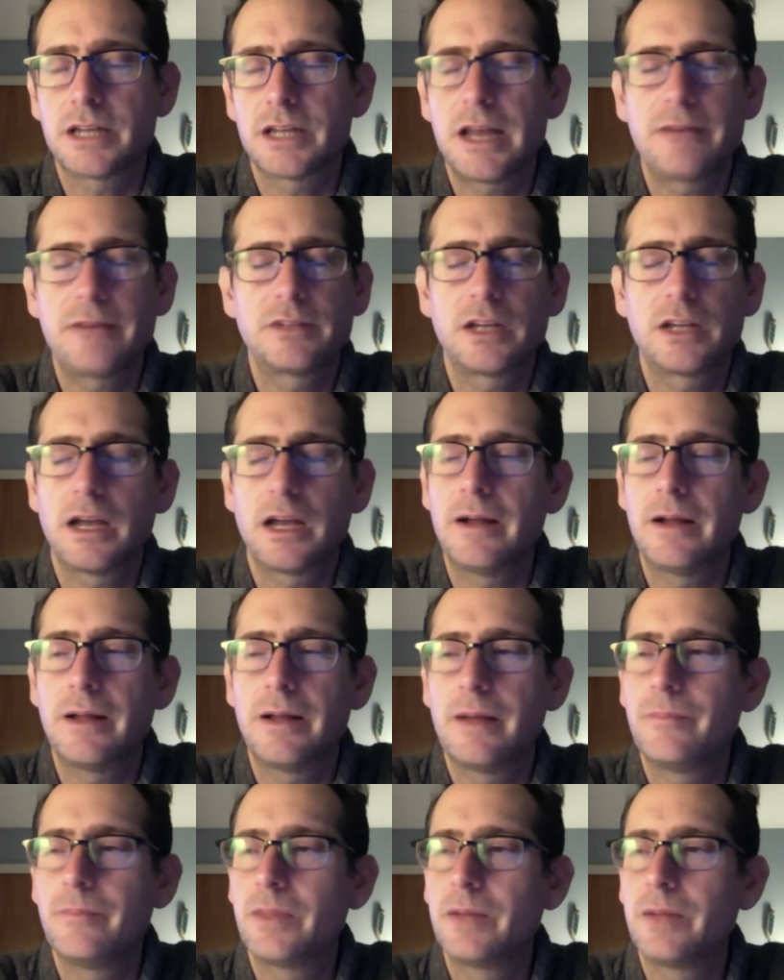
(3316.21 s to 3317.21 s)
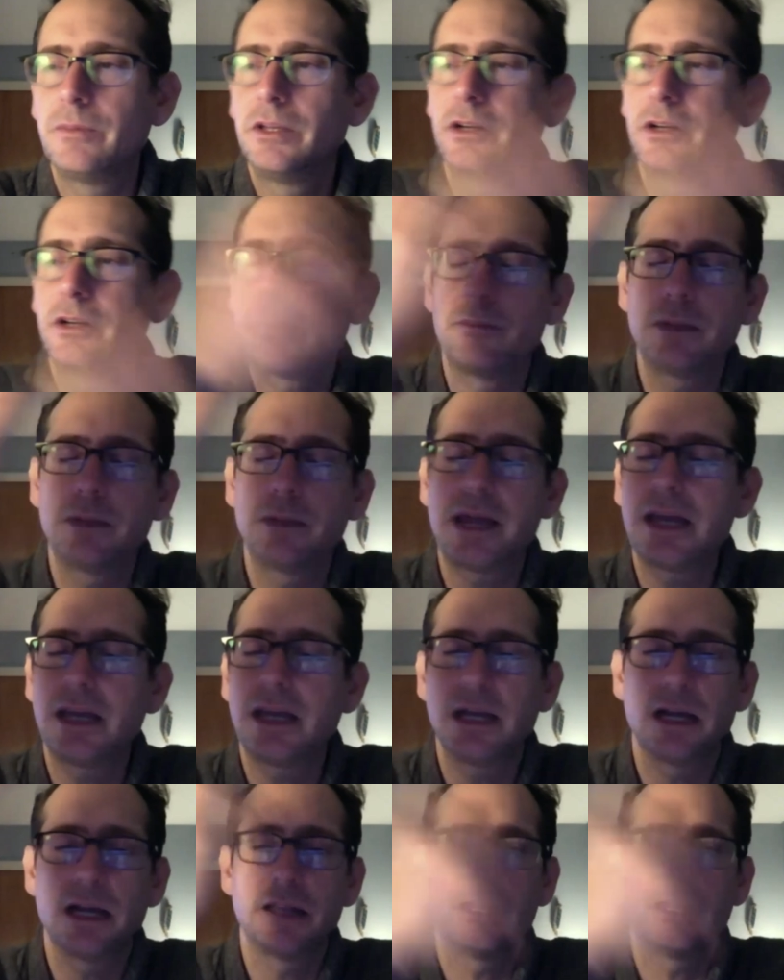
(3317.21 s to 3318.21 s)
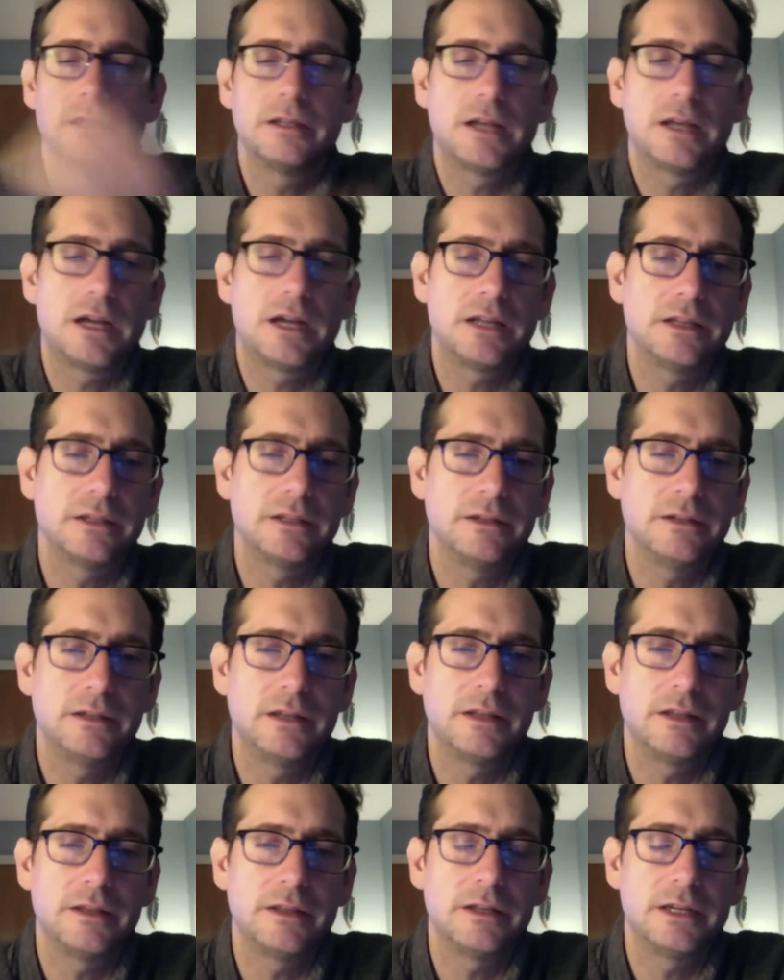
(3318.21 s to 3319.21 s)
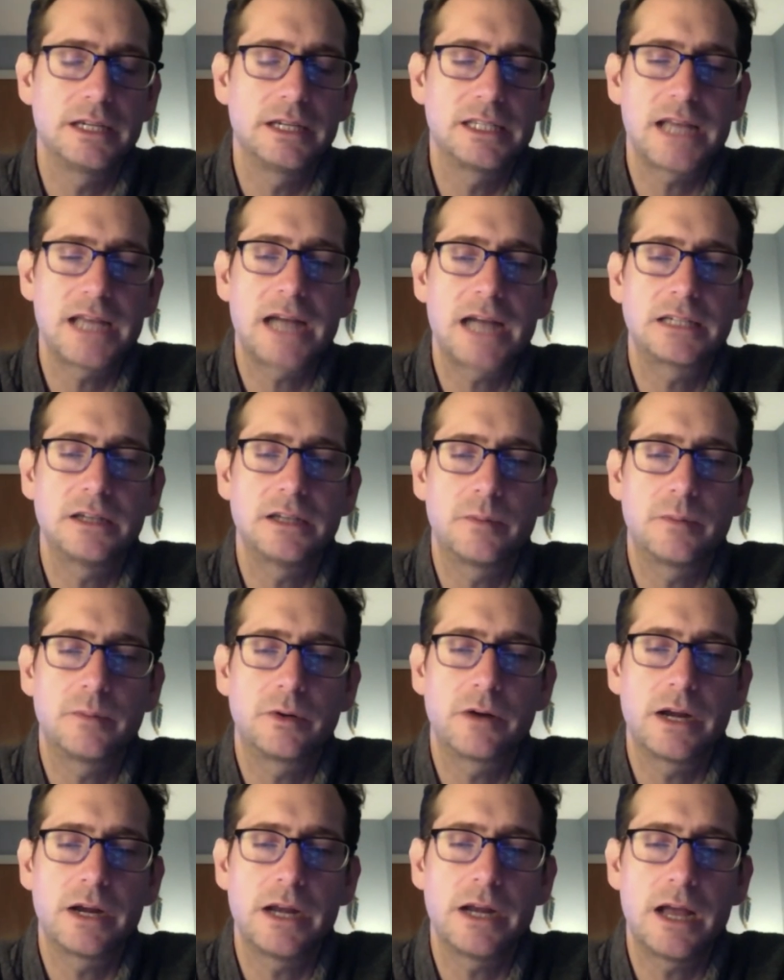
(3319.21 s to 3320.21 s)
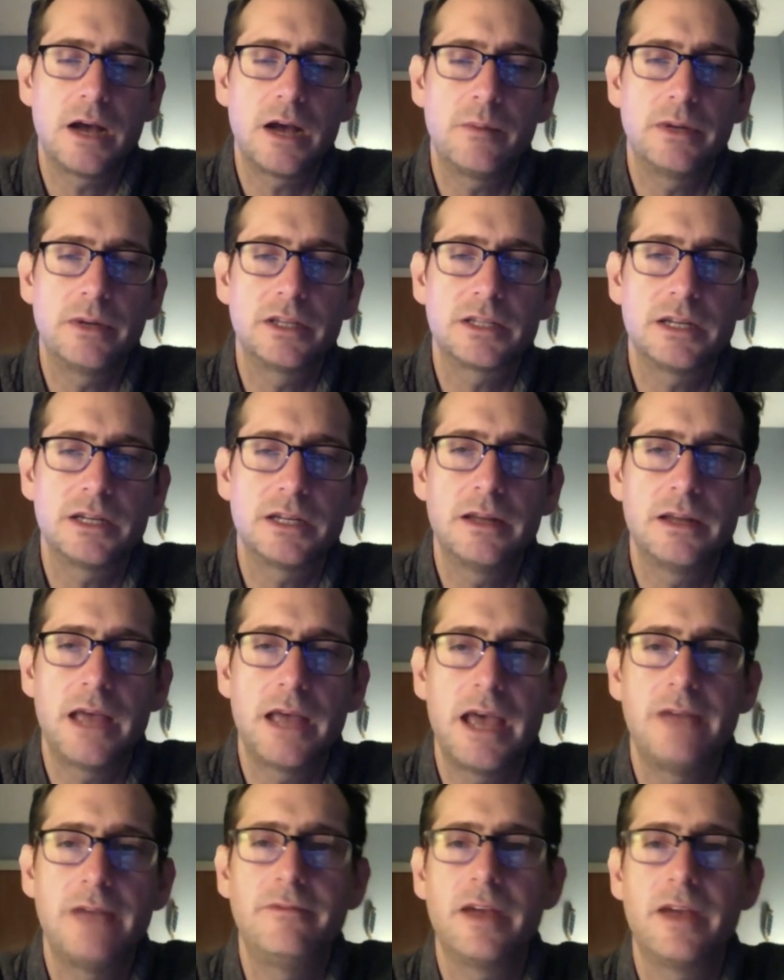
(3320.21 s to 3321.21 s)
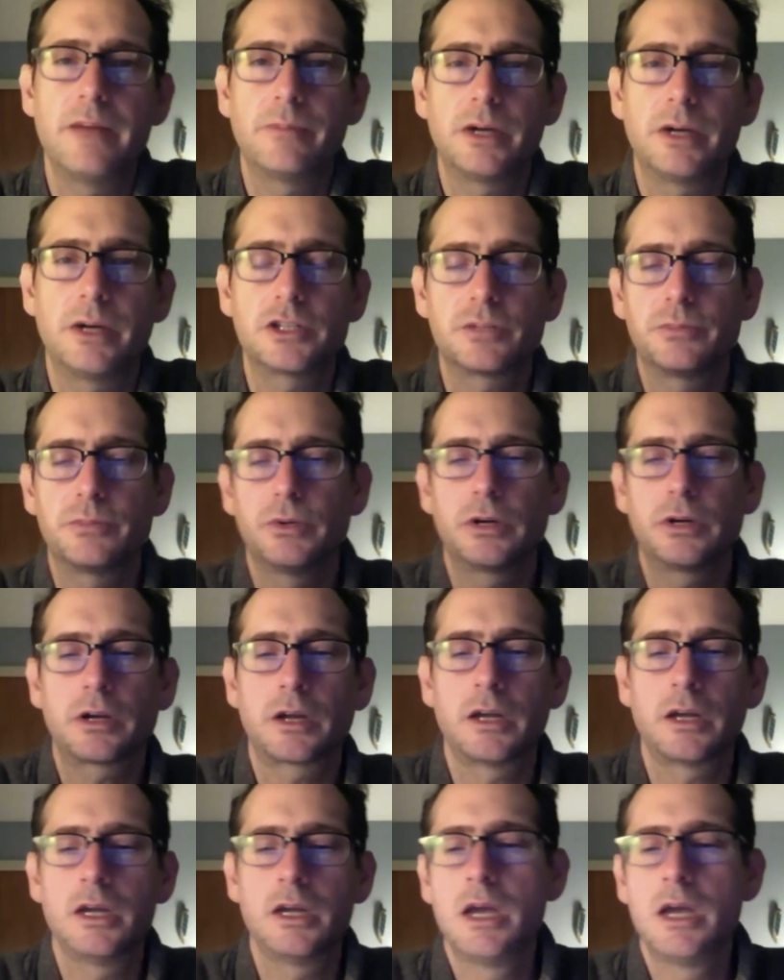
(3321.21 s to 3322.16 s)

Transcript: I'd have to, I, am I'm, I'm, I'm blanking on the, on the, on the exact number right now, but it's in Ed Van Put's book,